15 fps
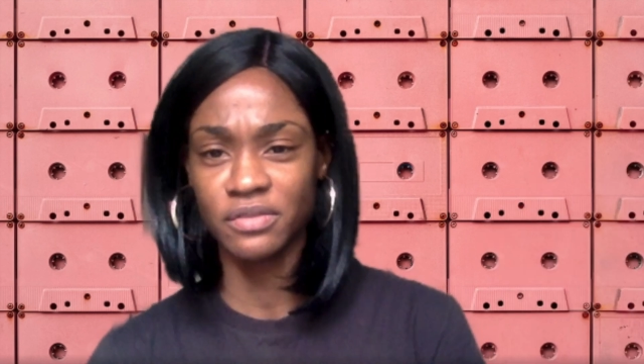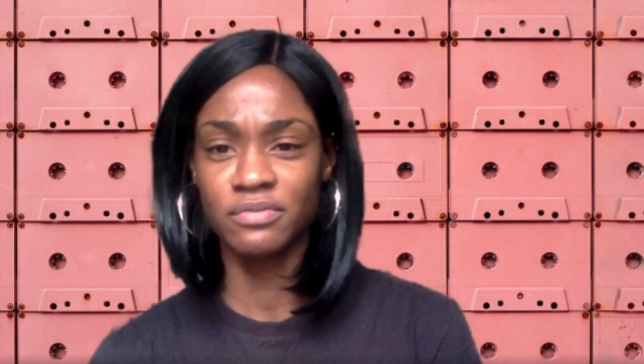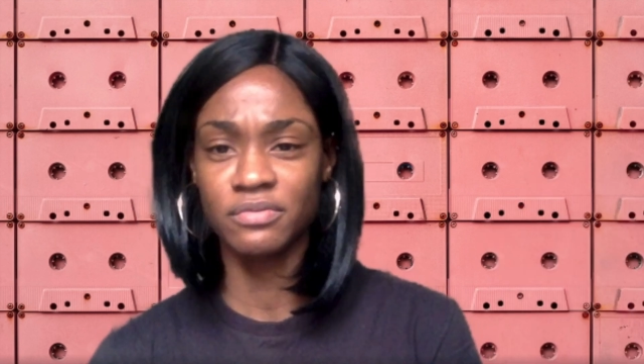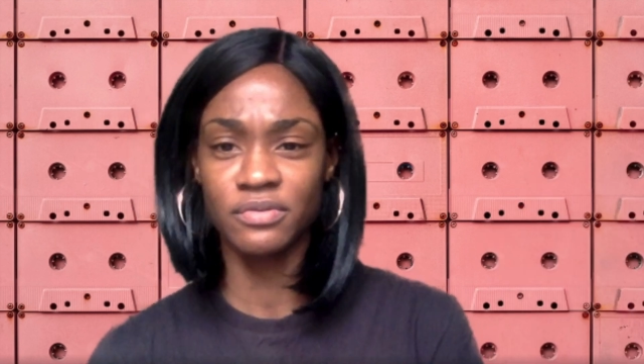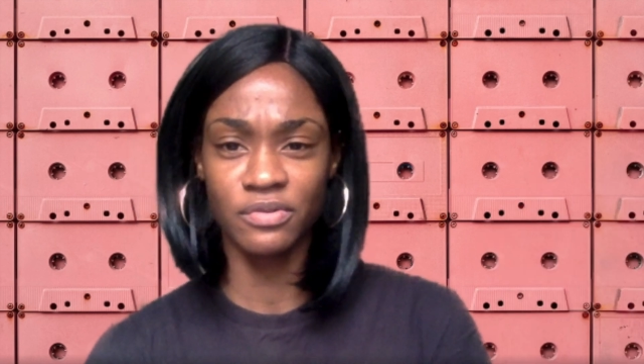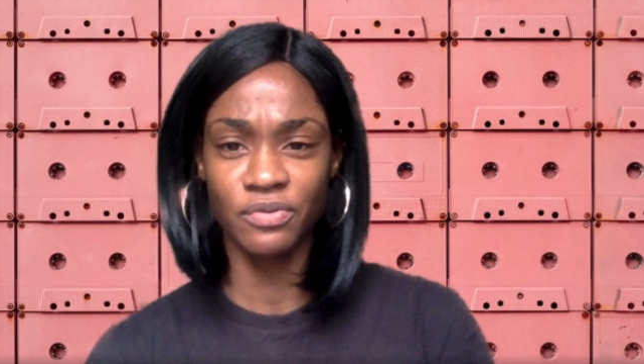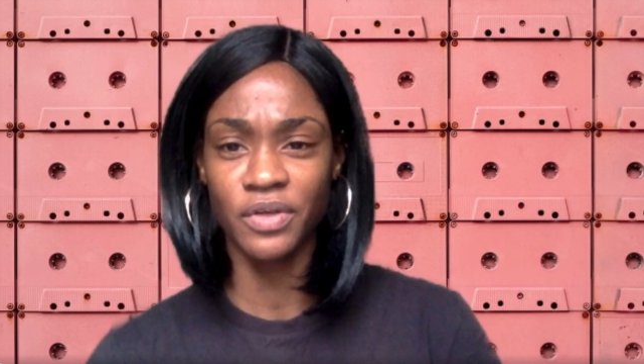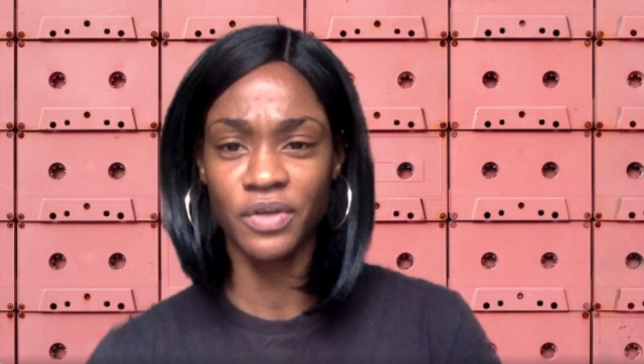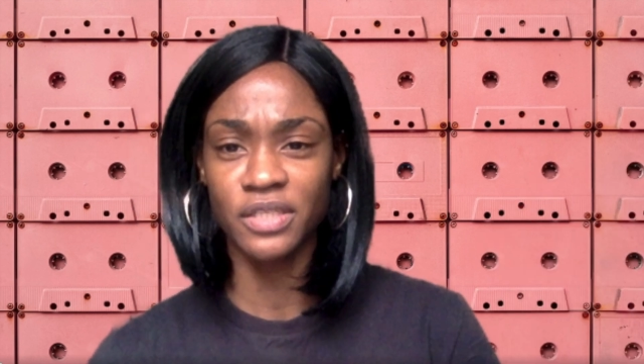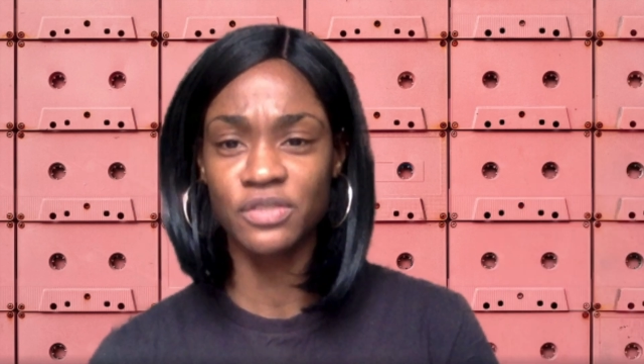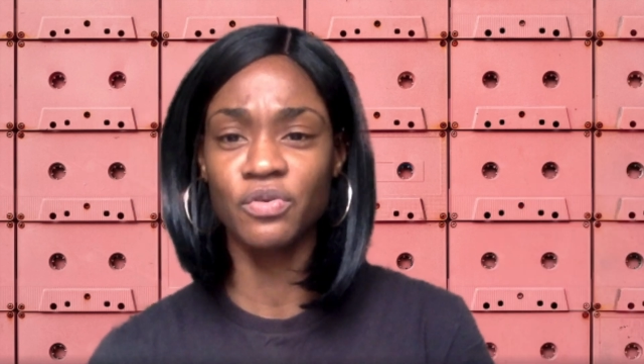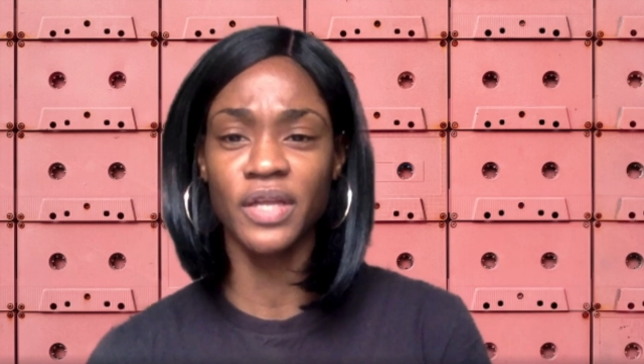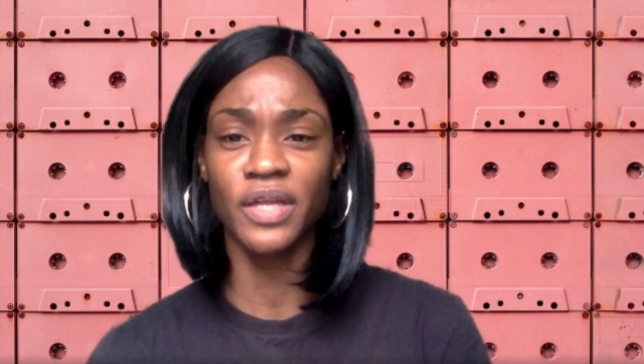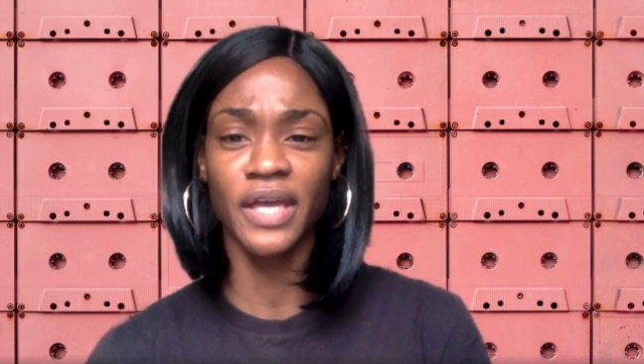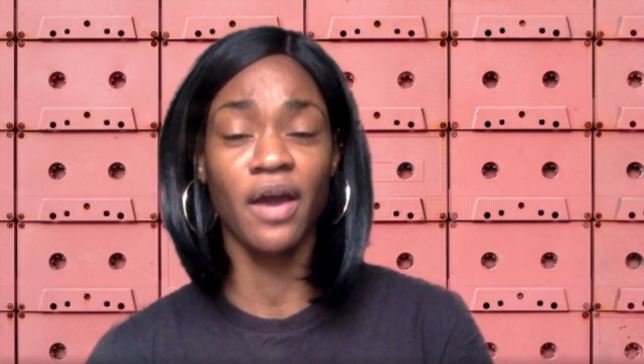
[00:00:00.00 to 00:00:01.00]
doing their
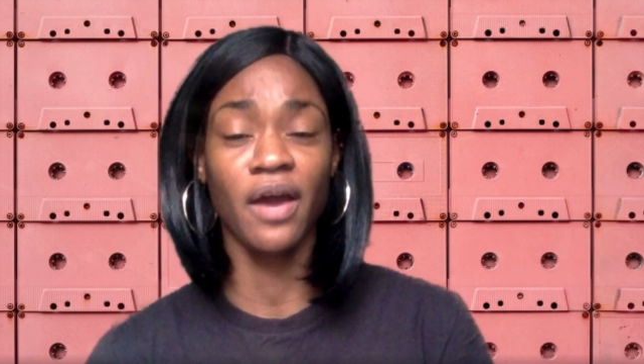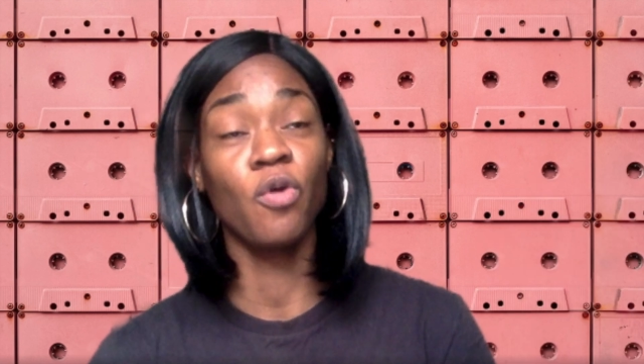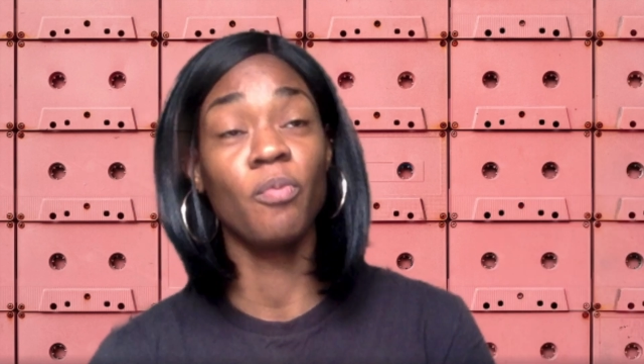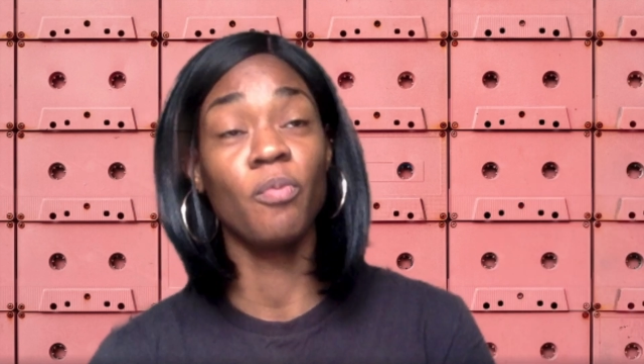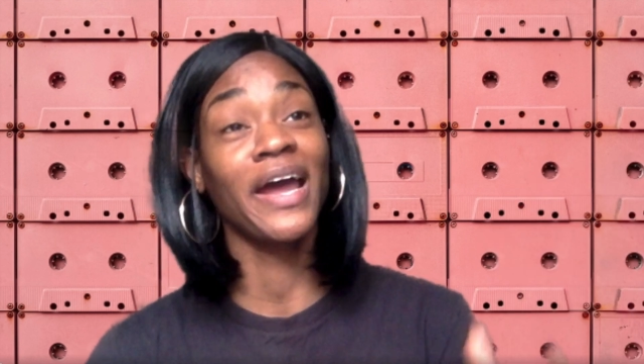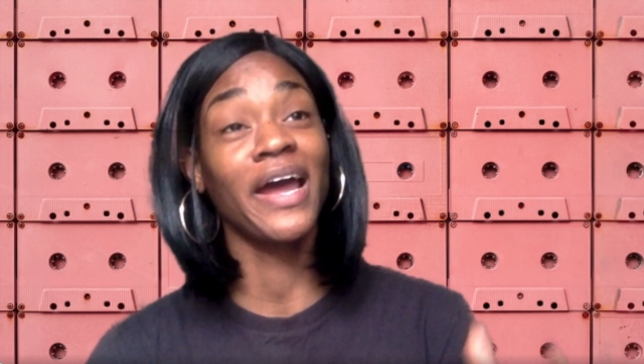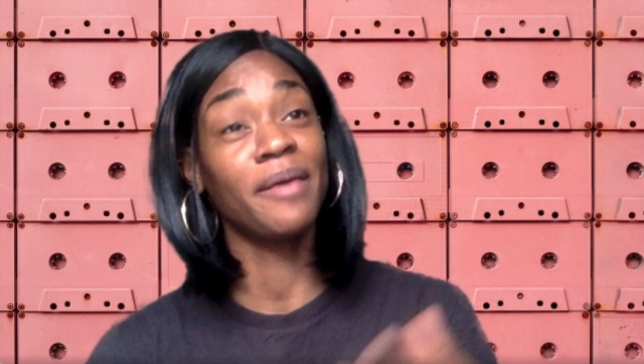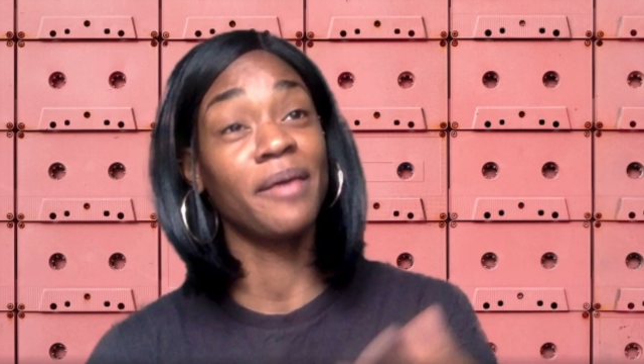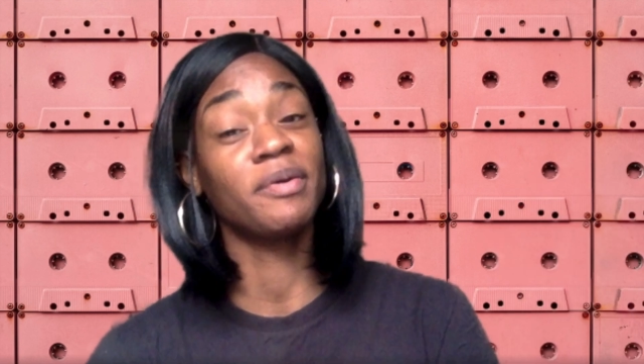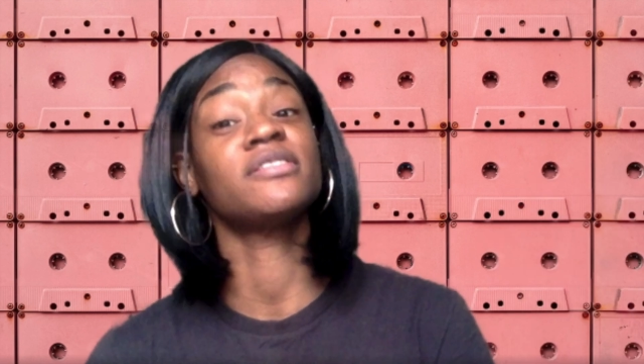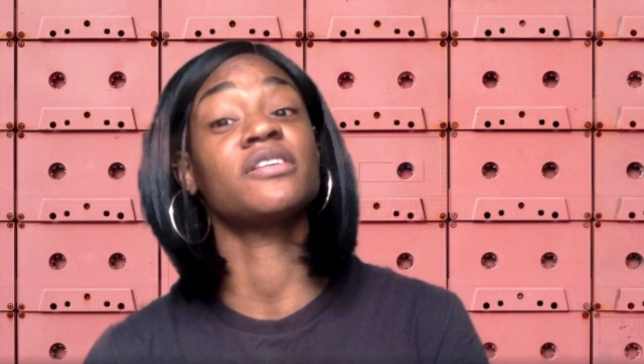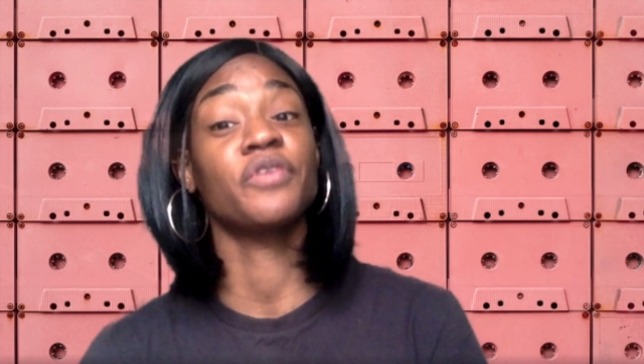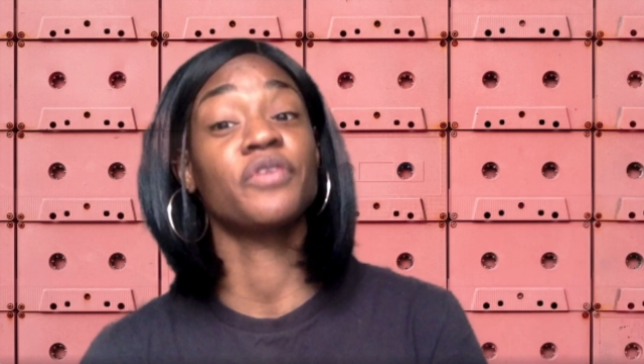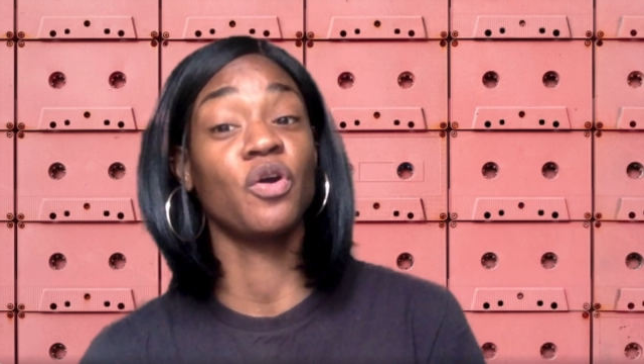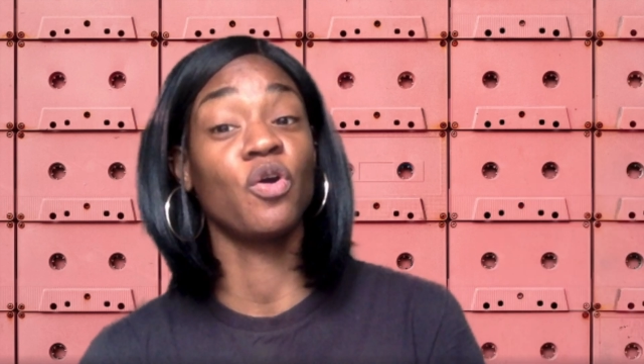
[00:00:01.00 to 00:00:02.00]
schooling at home. But I am
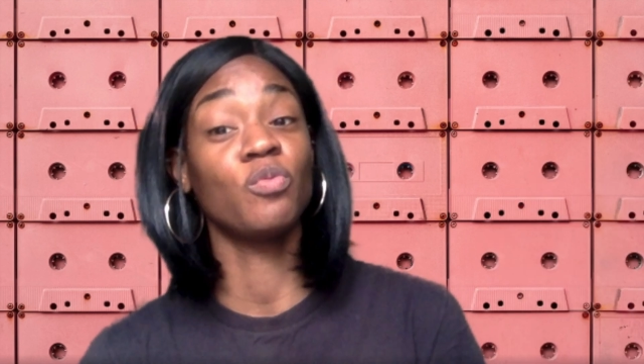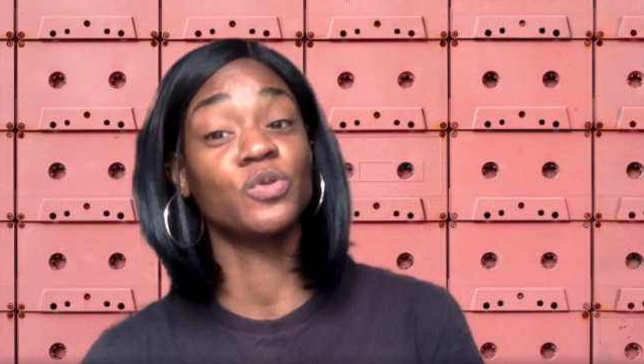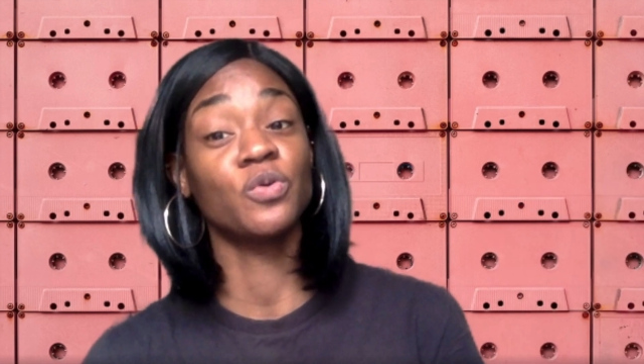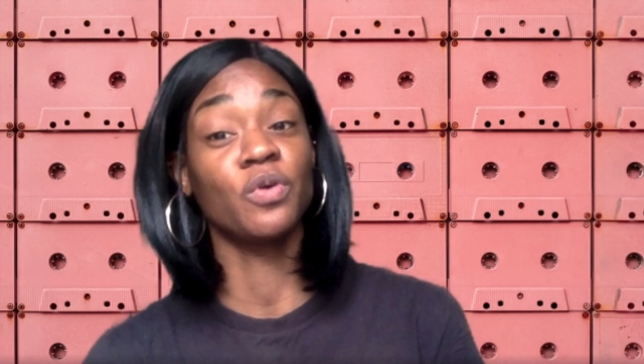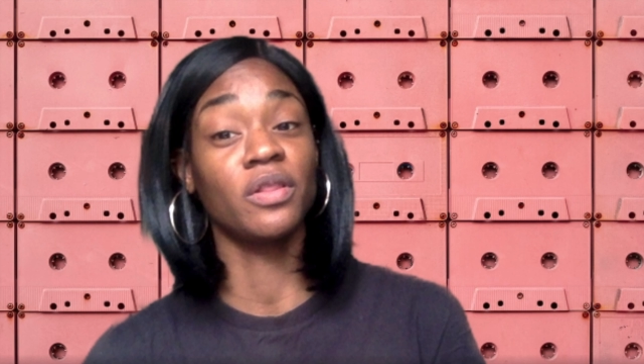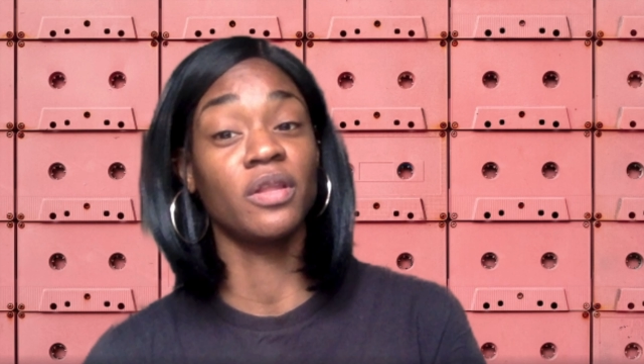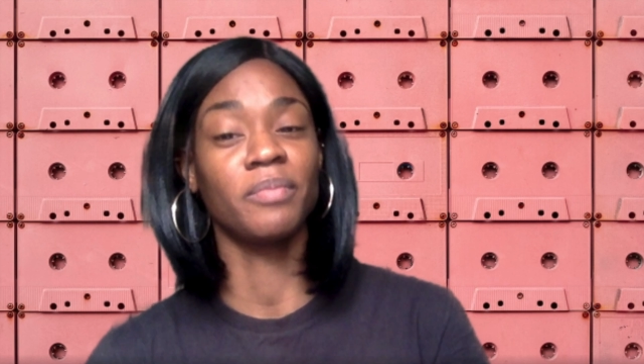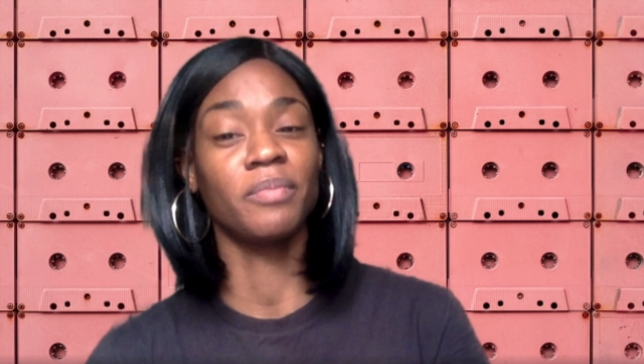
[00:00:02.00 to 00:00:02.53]
considering homeschooling them,